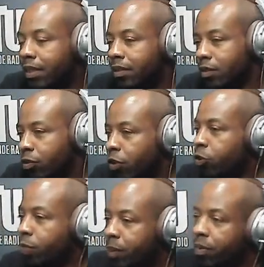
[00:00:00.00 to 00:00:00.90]
So
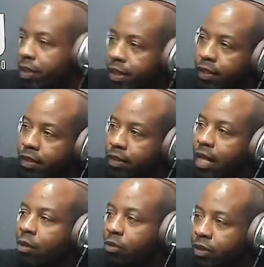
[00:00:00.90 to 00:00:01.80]
those people there,
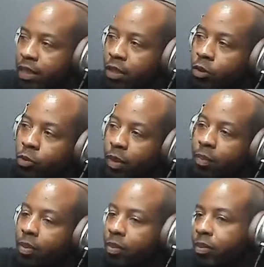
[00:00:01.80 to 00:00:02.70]
I will say those
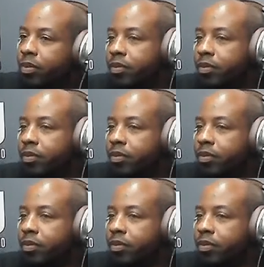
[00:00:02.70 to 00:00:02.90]
people,